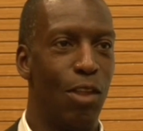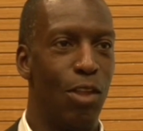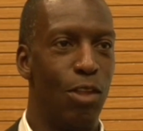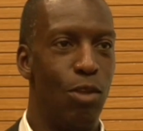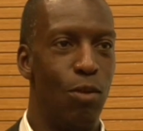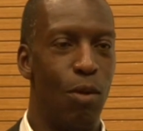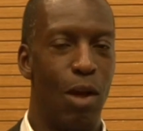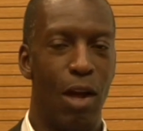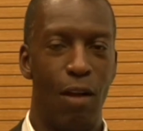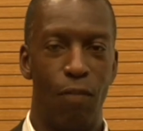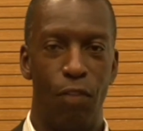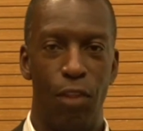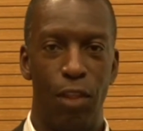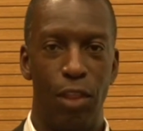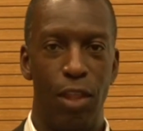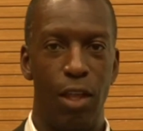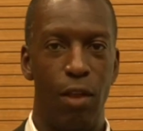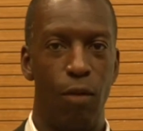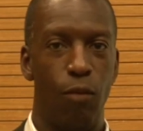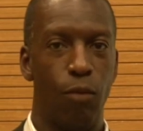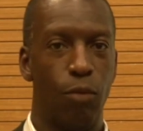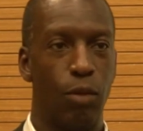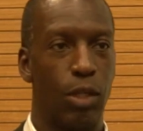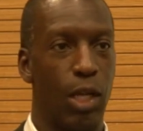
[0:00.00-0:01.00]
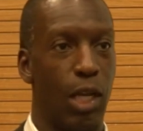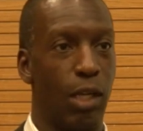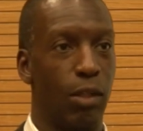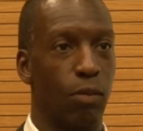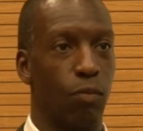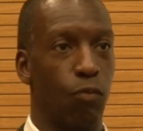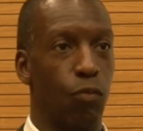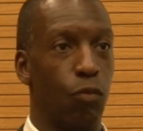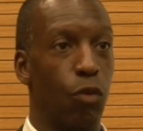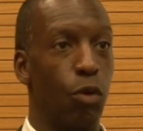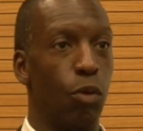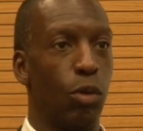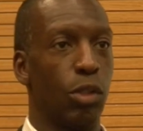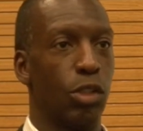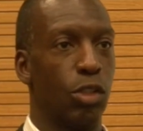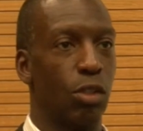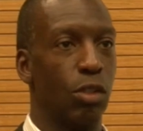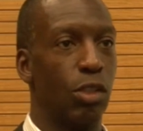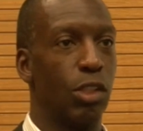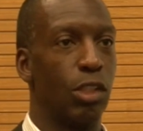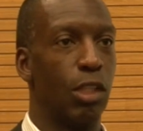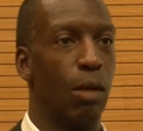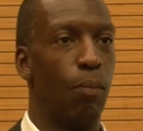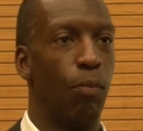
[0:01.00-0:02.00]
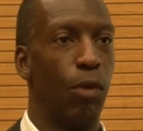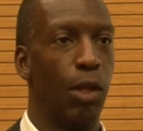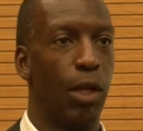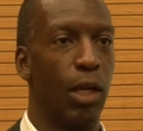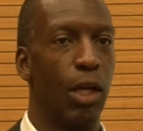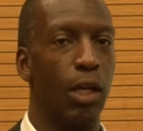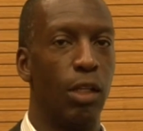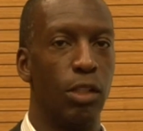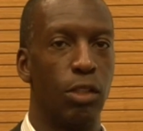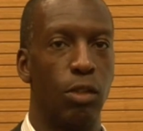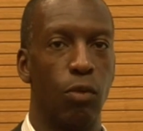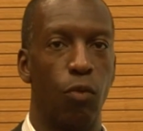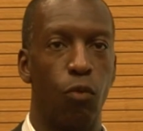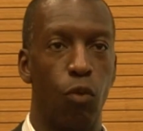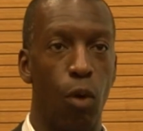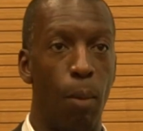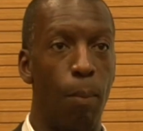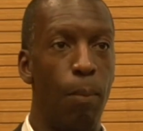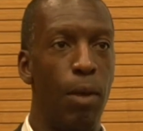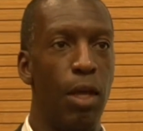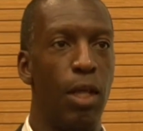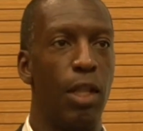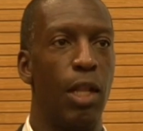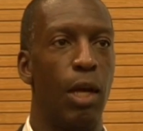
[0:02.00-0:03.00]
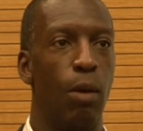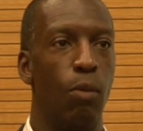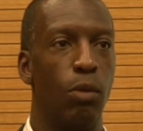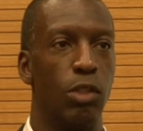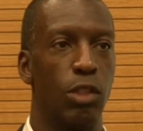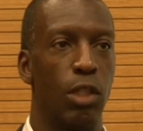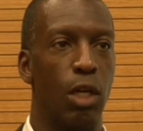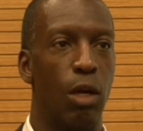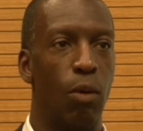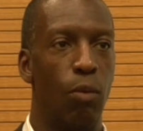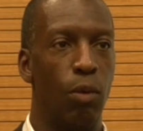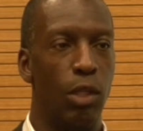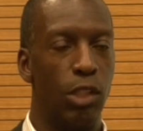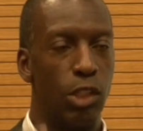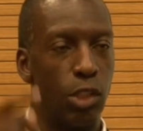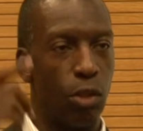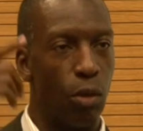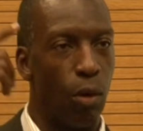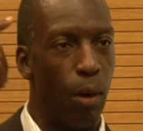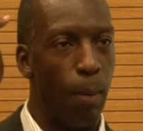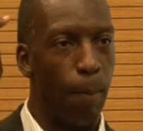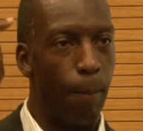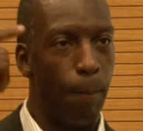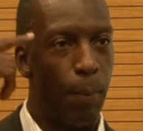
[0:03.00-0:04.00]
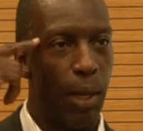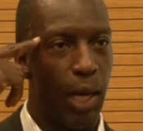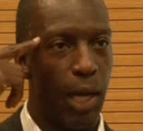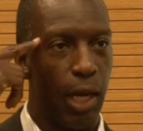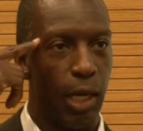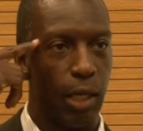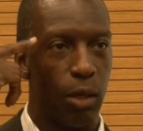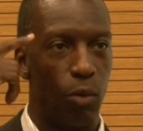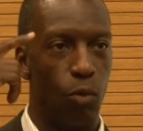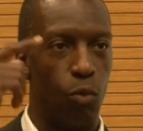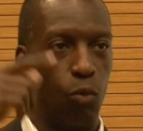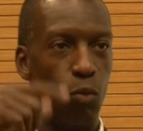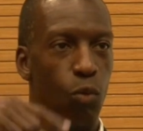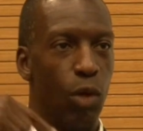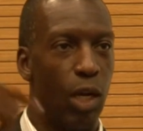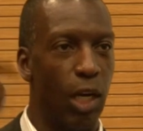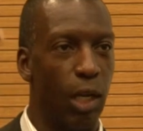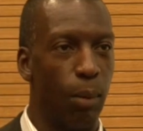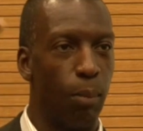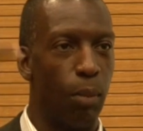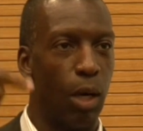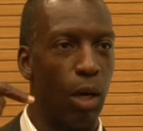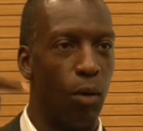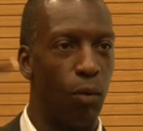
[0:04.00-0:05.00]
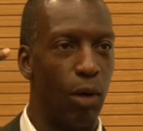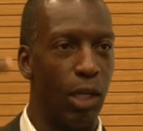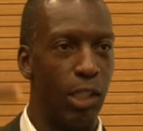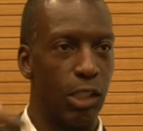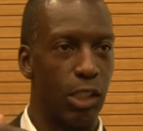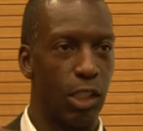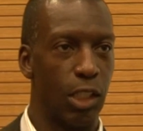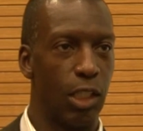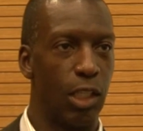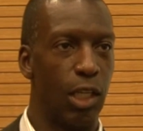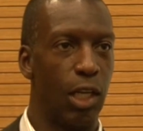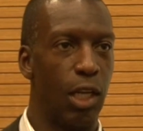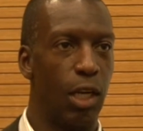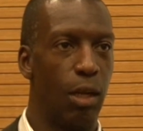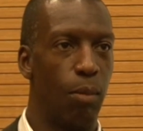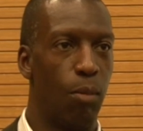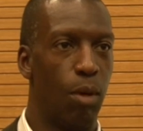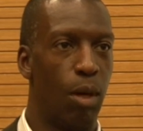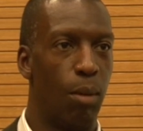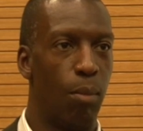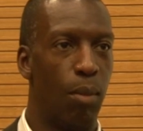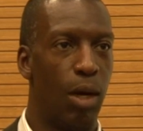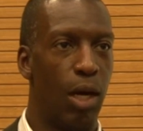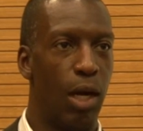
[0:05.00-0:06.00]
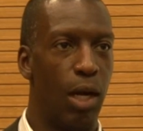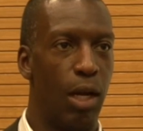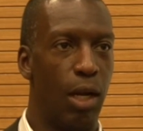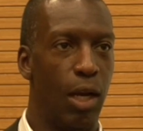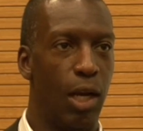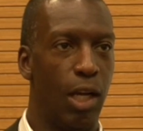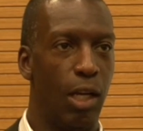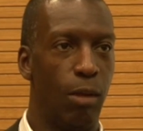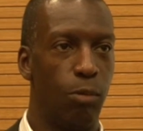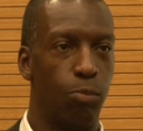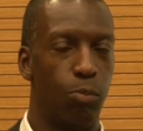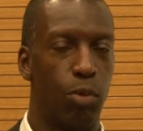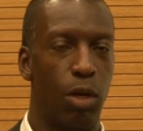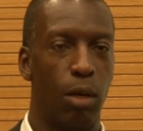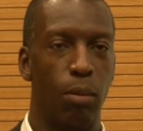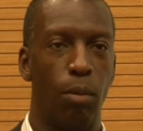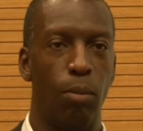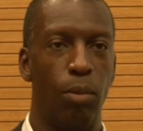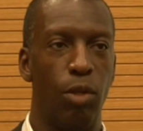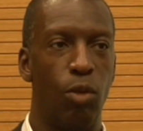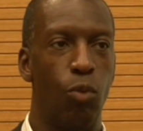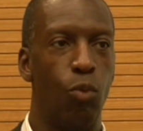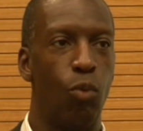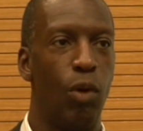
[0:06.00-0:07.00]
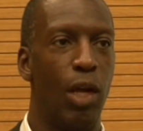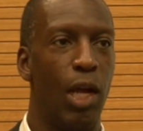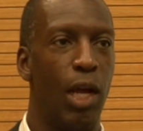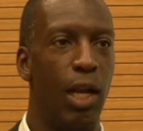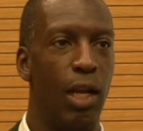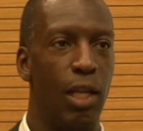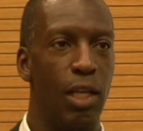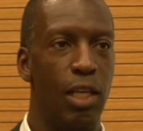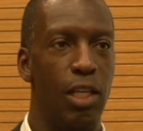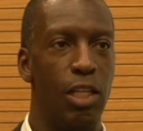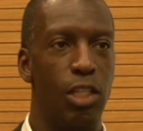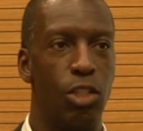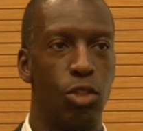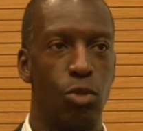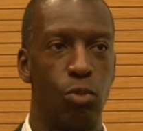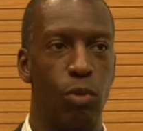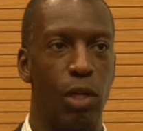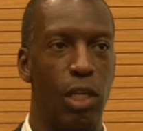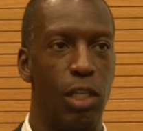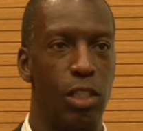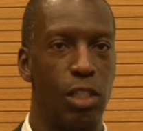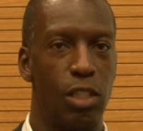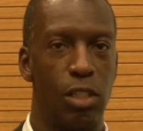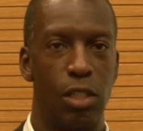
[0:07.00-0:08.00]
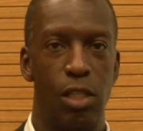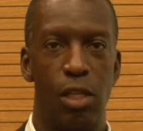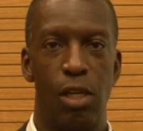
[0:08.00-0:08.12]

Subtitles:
You have to then focus on something else. For me, that was always going back and running my race again in my mind. I probably ran each race.